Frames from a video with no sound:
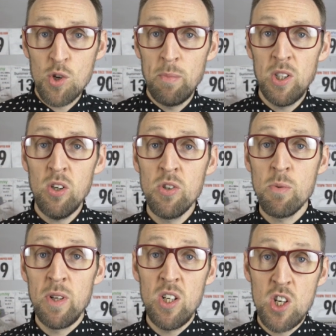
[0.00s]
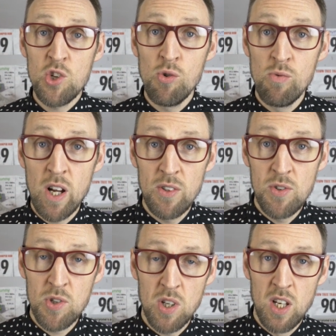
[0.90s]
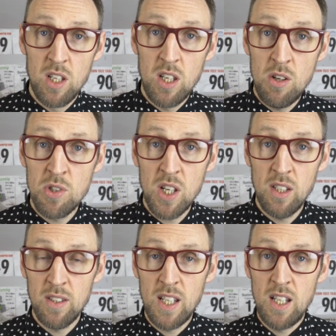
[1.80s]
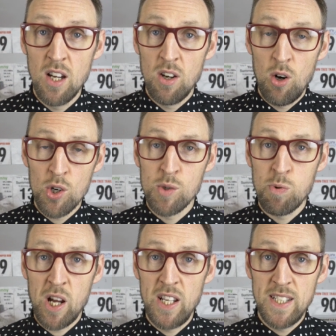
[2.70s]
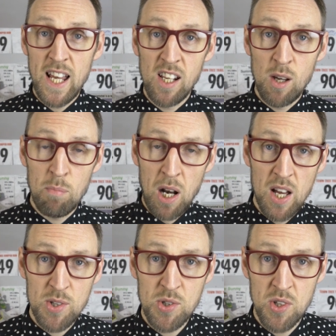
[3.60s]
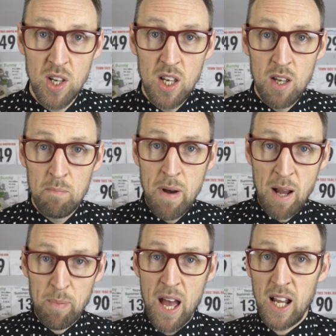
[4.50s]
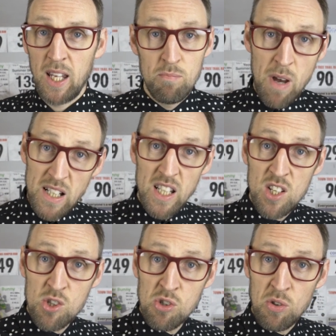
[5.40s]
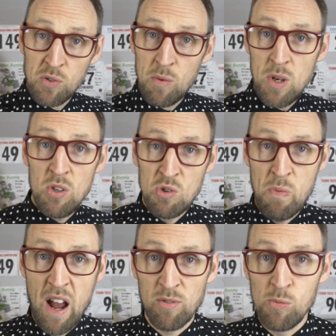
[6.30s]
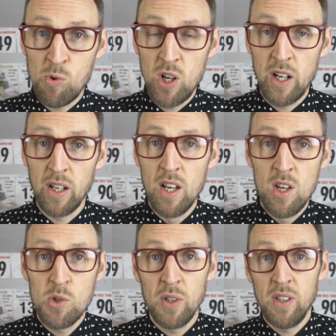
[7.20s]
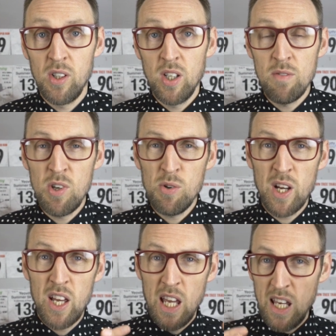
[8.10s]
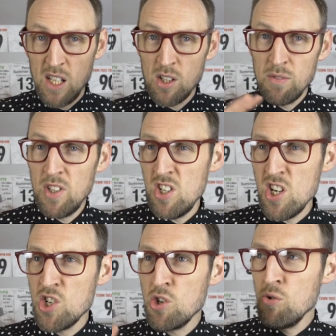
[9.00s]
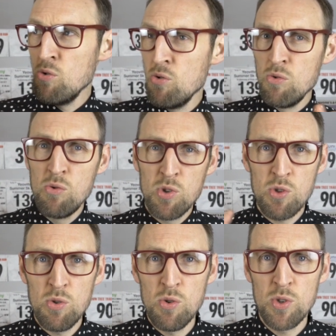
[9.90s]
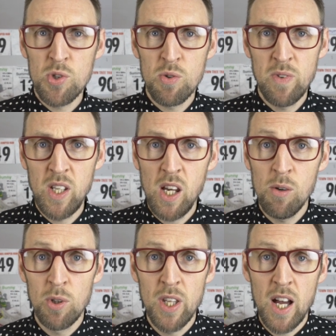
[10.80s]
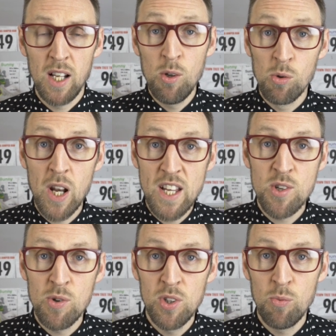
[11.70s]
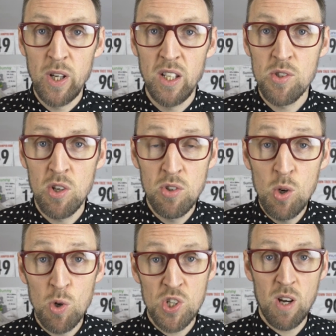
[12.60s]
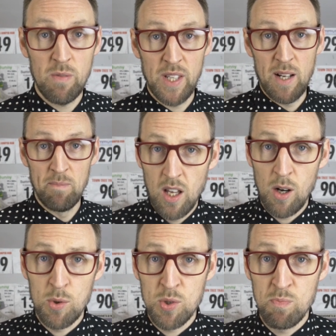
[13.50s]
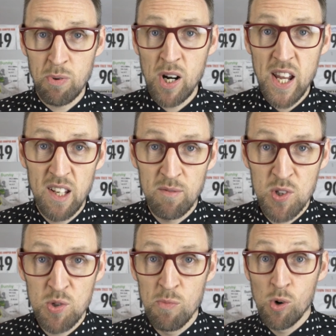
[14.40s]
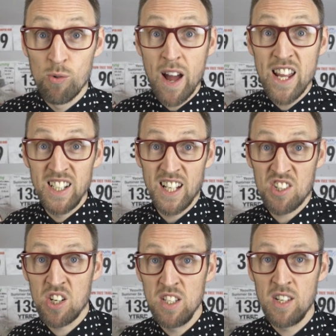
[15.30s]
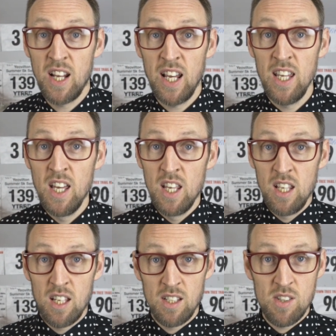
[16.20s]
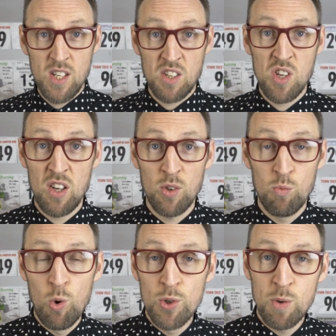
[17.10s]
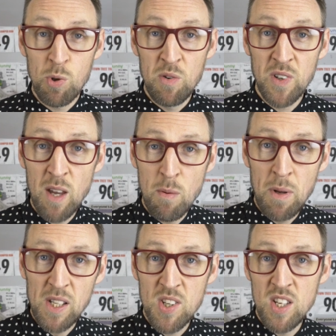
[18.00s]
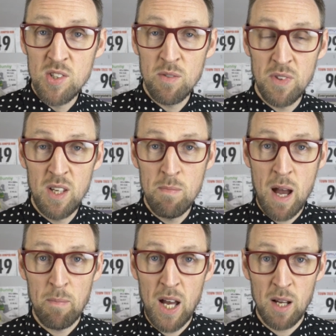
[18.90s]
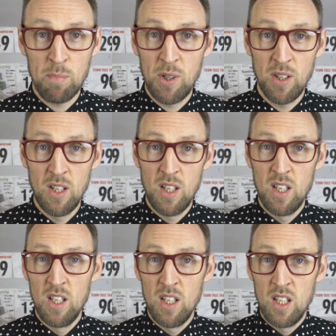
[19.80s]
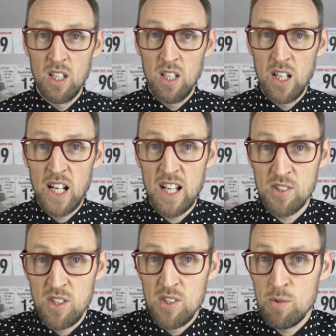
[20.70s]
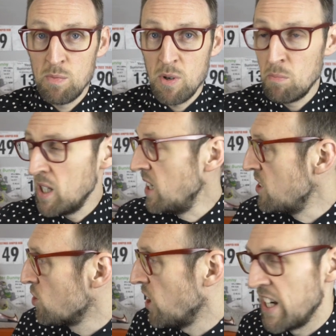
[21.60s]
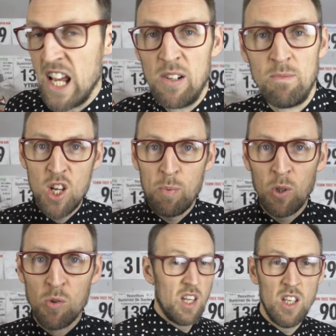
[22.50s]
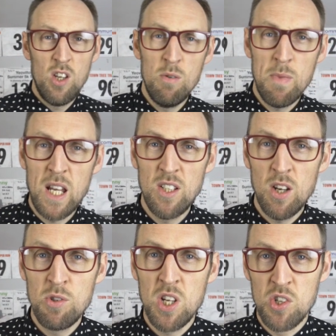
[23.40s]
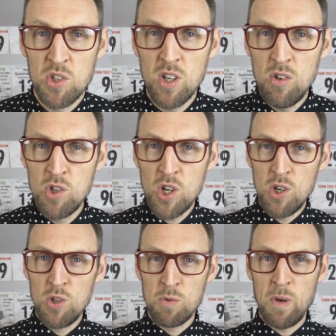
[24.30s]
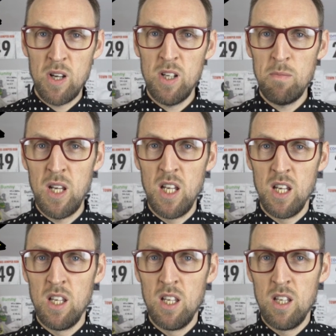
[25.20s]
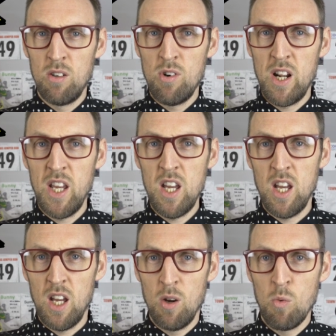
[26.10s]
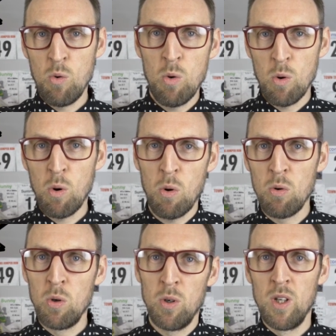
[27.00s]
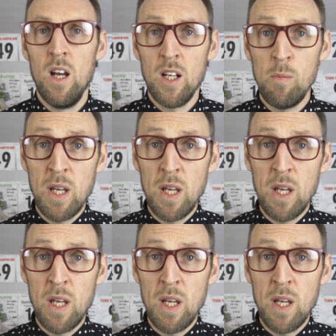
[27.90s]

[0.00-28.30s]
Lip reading: I've been doing some initial runs using the Osprey Daylight Plus backpack, mainly as sort of commutes back from work. So I'm going to give you a kind of initial thoughts video on that a little later in the week, so do watch out for that. I was praying for some more rain actually today to test out the waterproof capabilities of the backpack, but alas, it's completely dry now. Typical. You may notice two shoes behind me. right here. I'm going to